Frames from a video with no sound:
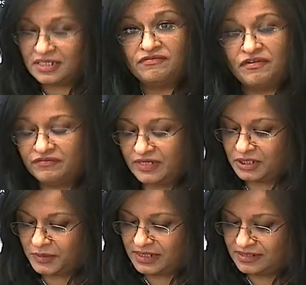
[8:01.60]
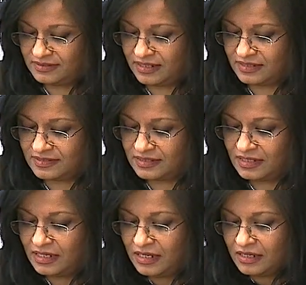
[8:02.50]
in 1526,
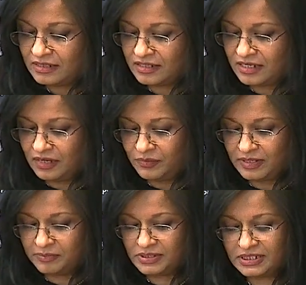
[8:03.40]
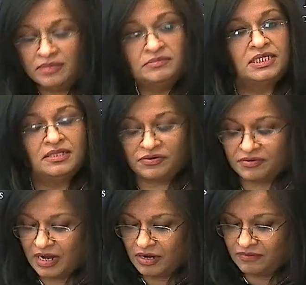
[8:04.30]
the year when the Muslims and the
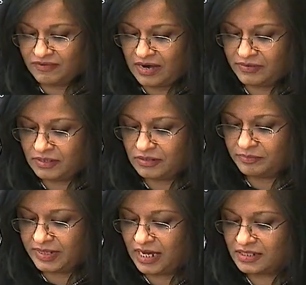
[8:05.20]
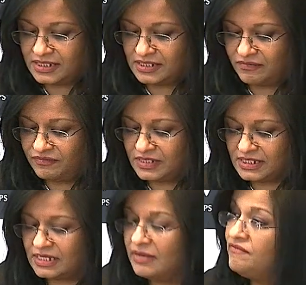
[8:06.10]
crown of Aragon began to suffer the
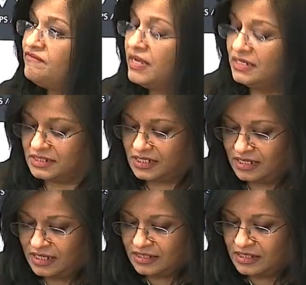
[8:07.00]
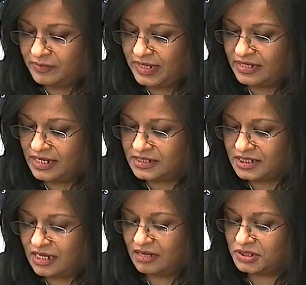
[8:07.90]
same fate that had been
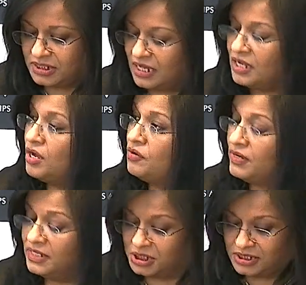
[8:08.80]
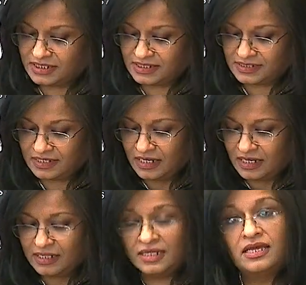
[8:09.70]
nested out to their co-religionists
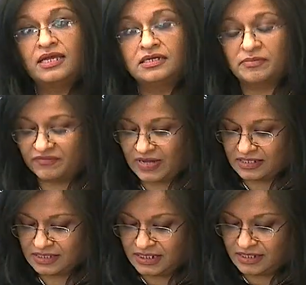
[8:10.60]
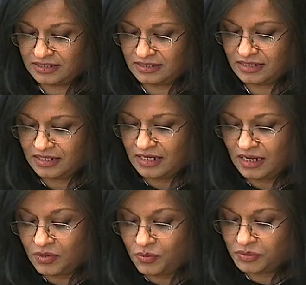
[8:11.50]
in the kingdom of Castile a
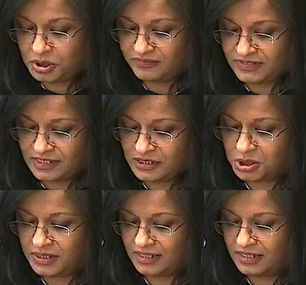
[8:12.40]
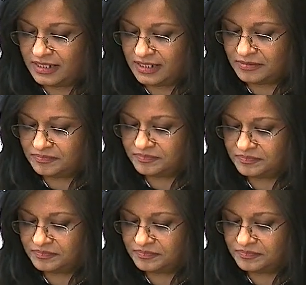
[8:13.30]
quarter of a century earlier: